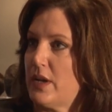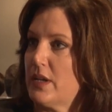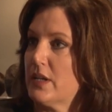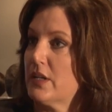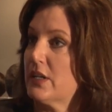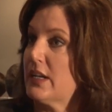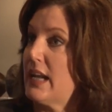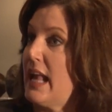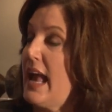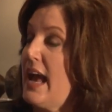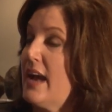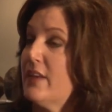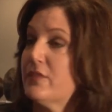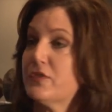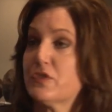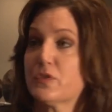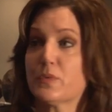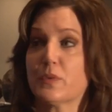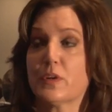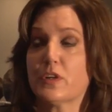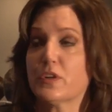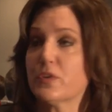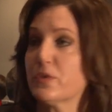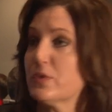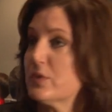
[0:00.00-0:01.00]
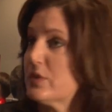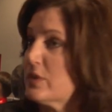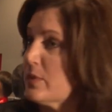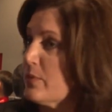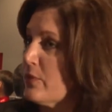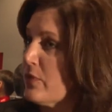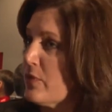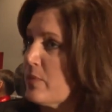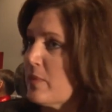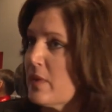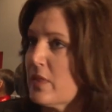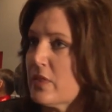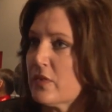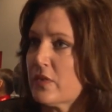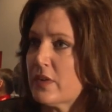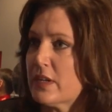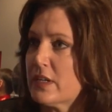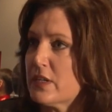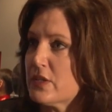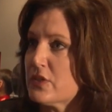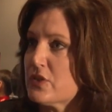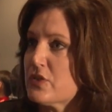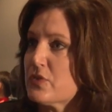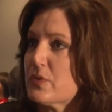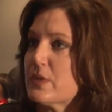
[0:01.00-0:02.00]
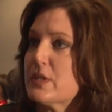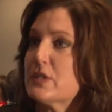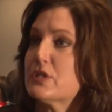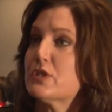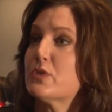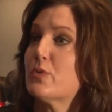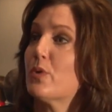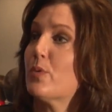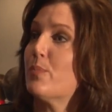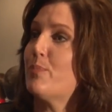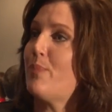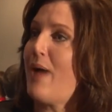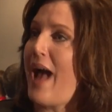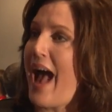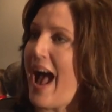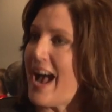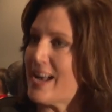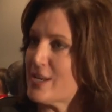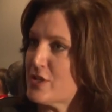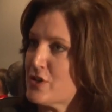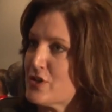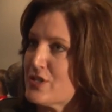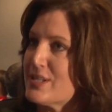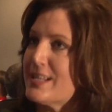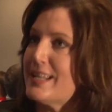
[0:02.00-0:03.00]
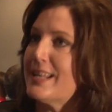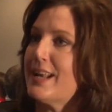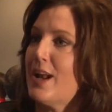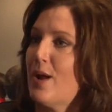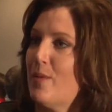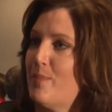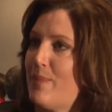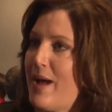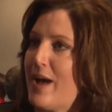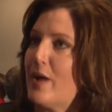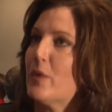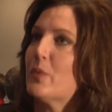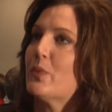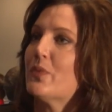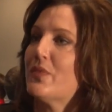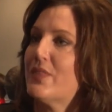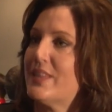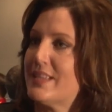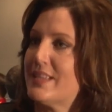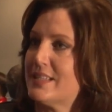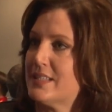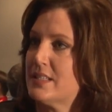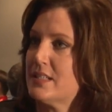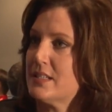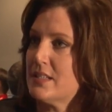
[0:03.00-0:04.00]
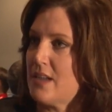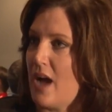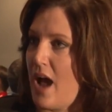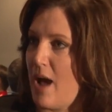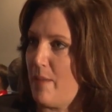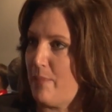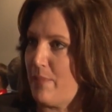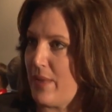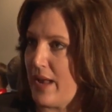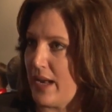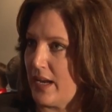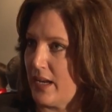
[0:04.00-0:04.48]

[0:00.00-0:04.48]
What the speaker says: You're going to have to recruit them from other industries who are passionate about this topic,